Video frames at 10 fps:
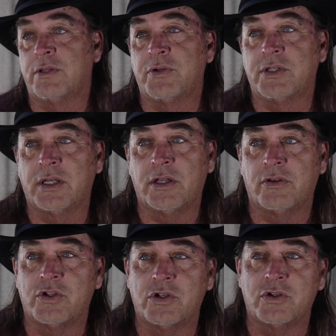the
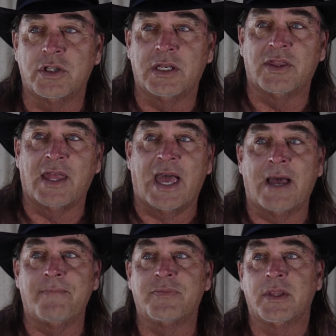particulars usually in
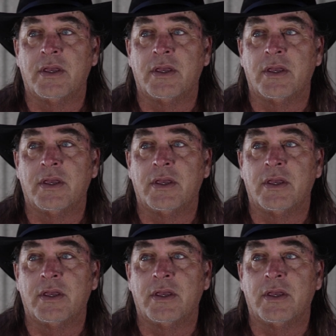that,